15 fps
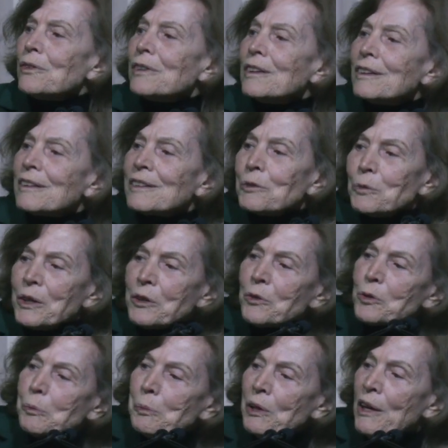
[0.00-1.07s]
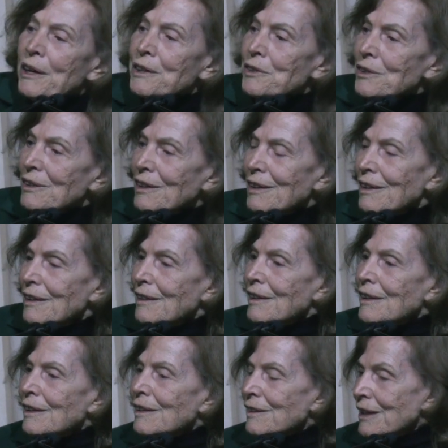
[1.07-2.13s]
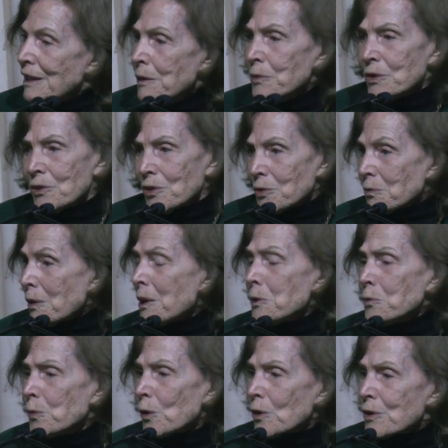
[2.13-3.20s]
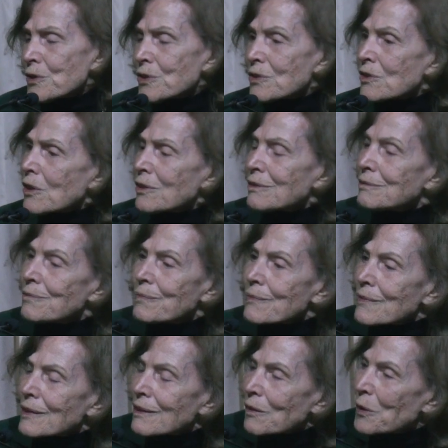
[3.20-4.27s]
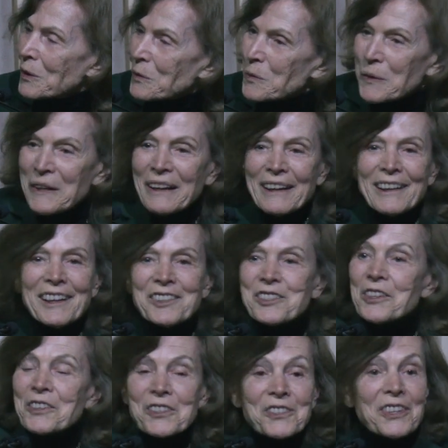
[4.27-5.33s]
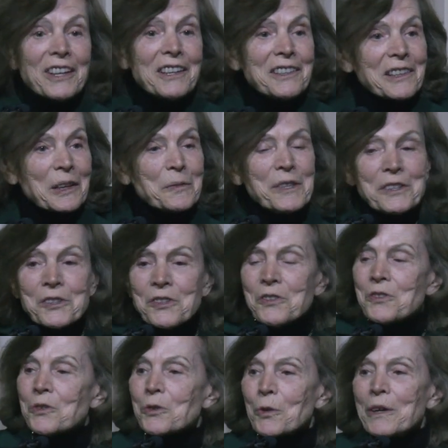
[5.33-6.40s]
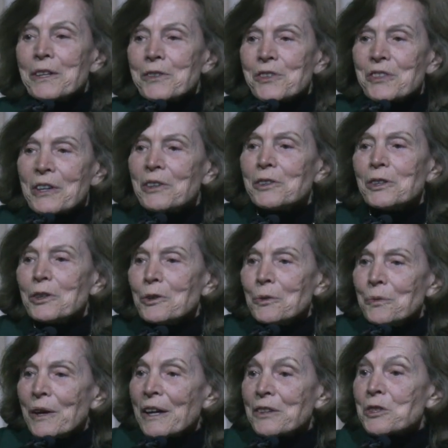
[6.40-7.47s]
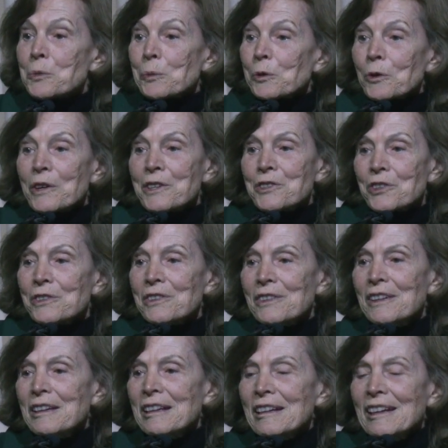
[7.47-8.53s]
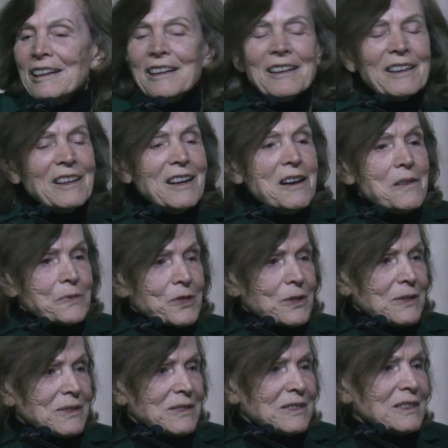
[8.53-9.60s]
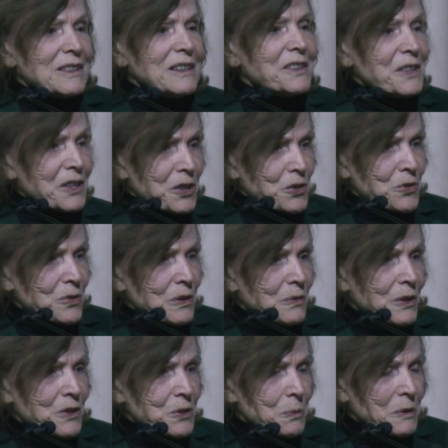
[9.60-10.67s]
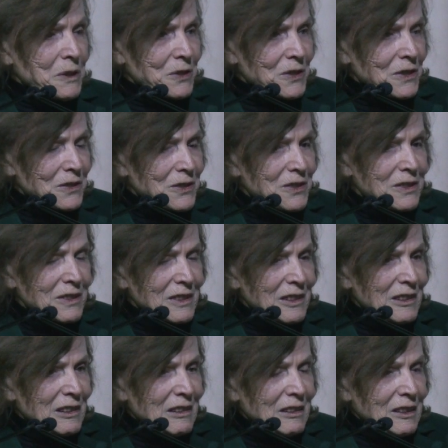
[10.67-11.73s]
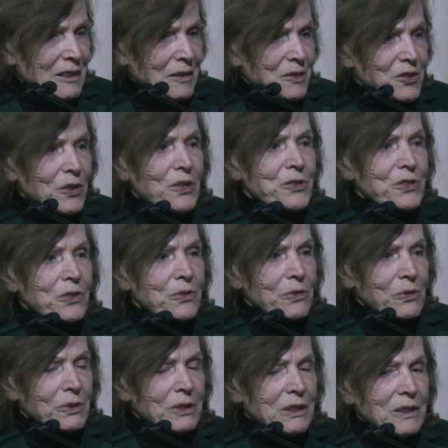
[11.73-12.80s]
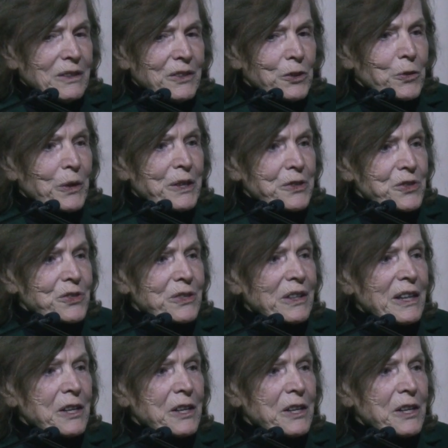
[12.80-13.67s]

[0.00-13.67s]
effort that we have applied, even to rainforests. It's exciting. I mean, this is the greatest era of exploration ever in the history of our species. It's also the